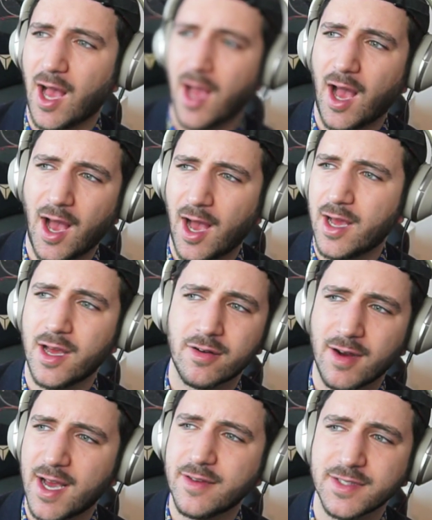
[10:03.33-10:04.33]
I
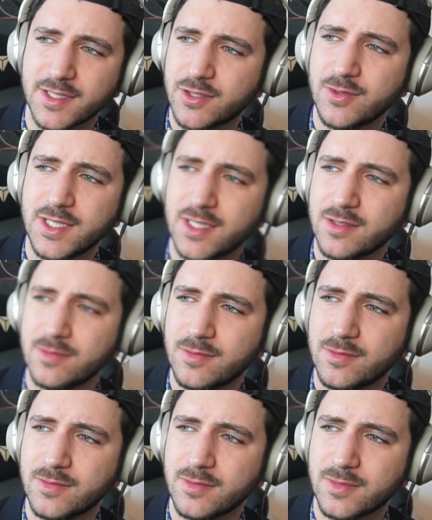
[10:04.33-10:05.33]
arrived in Sweden
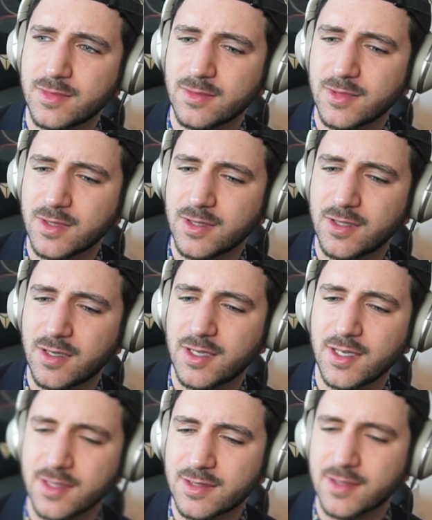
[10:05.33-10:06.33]

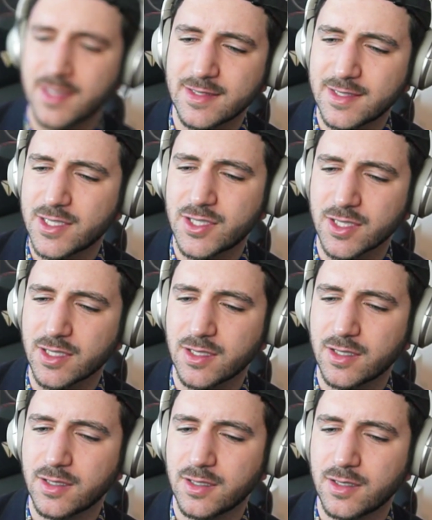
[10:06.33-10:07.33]
during a transition,
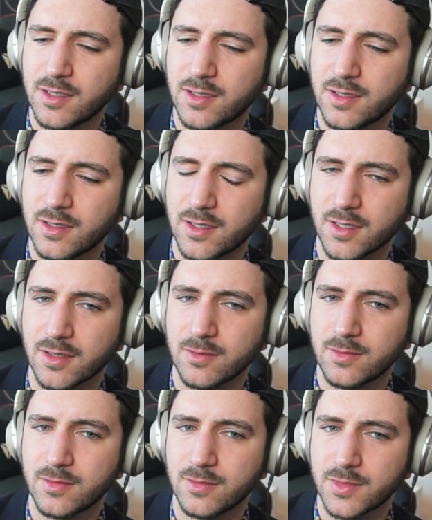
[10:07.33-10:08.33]

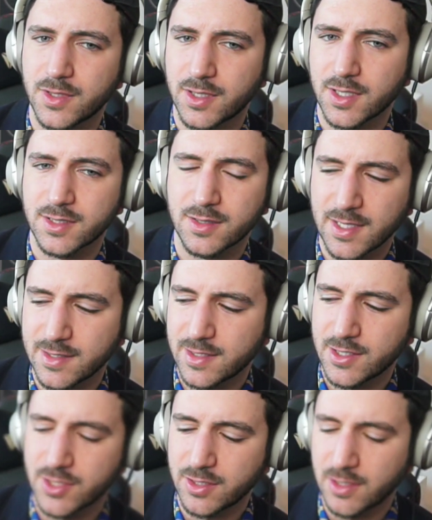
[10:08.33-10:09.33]
during a
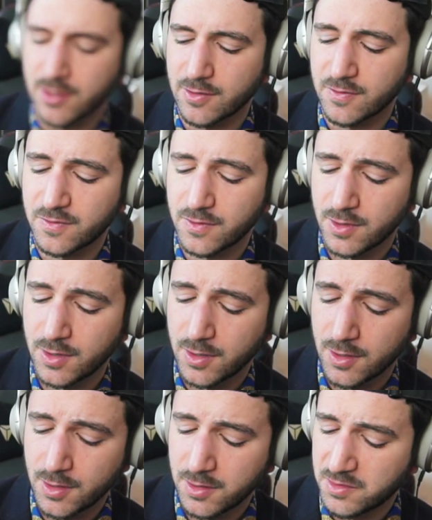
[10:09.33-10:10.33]
transition of
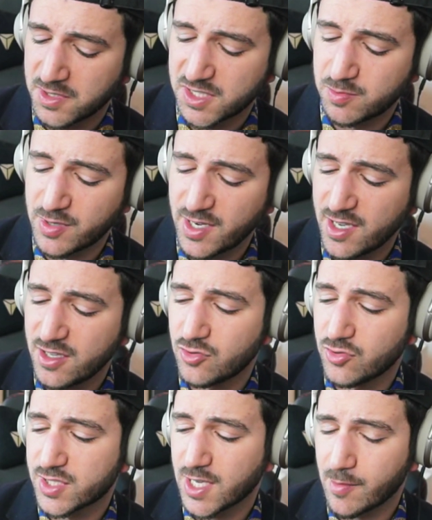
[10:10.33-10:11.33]
spring to
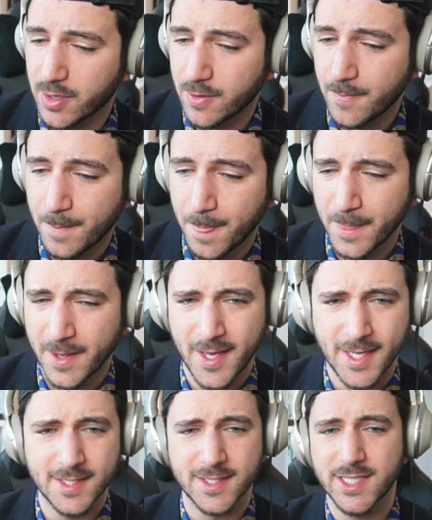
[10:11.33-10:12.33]
summer.
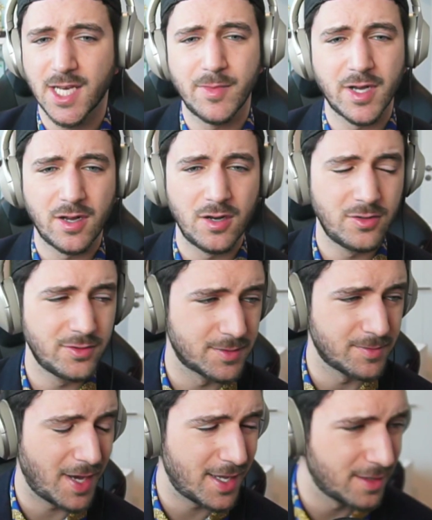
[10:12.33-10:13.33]
And summer clothes,
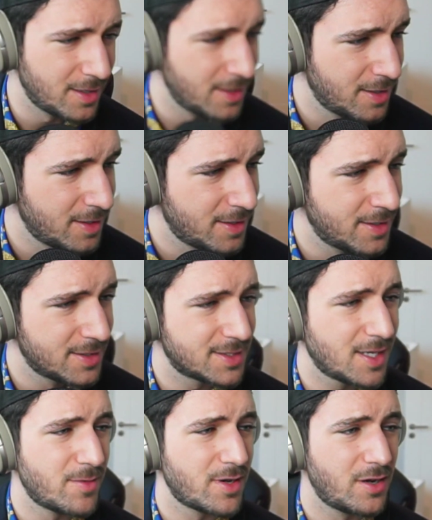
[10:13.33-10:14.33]
man,
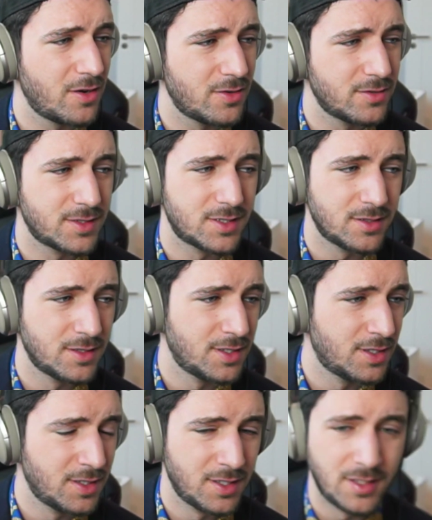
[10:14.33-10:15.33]
summer clothes
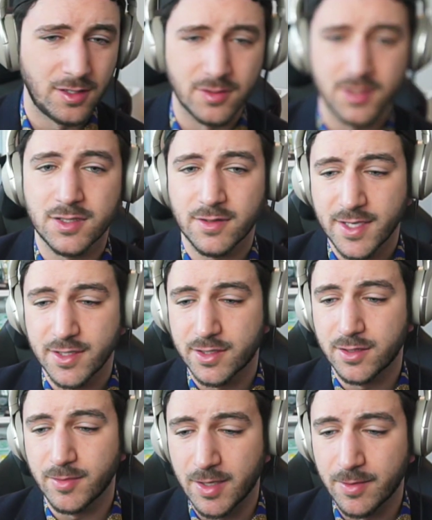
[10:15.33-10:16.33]
look strange to me.